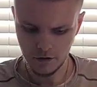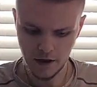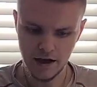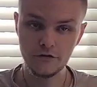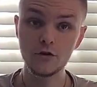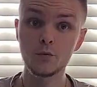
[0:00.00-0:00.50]

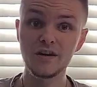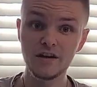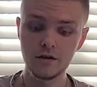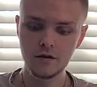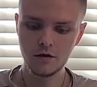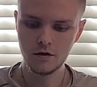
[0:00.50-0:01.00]
lastly, we
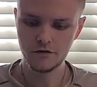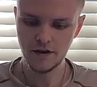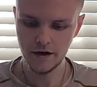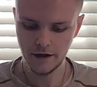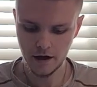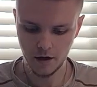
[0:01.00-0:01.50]
need
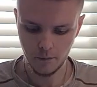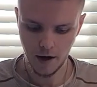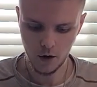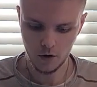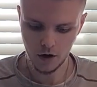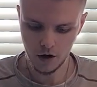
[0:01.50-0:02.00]
dedicated
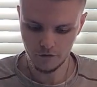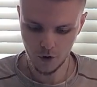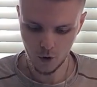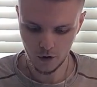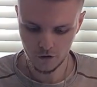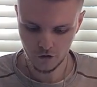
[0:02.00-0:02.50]
power, of
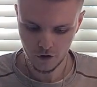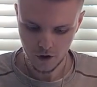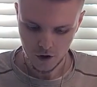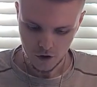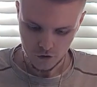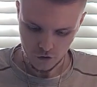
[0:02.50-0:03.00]
course,
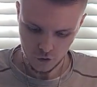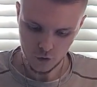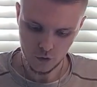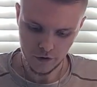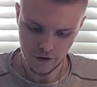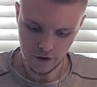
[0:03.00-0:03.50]
to
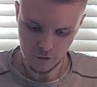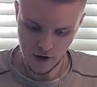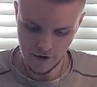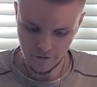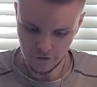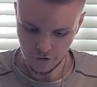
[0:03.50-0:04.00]
the
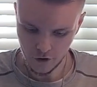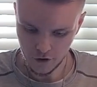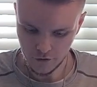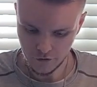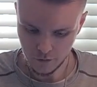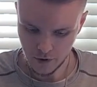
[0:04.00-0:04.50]
graphics card
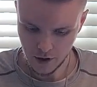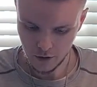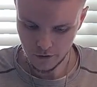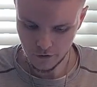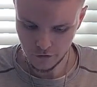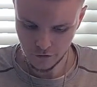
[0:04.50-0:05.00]
to power
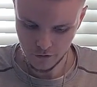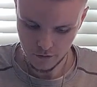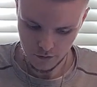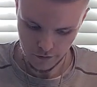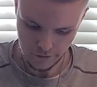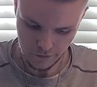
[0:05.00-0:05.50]
this
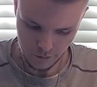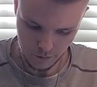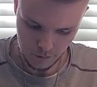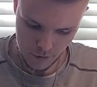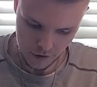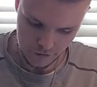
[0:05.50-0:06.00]

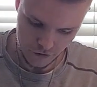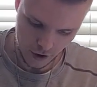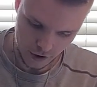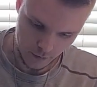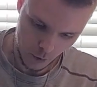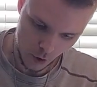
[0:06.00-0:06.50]
big
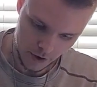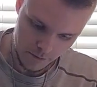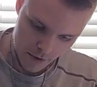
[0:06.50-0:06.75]
chunky boy.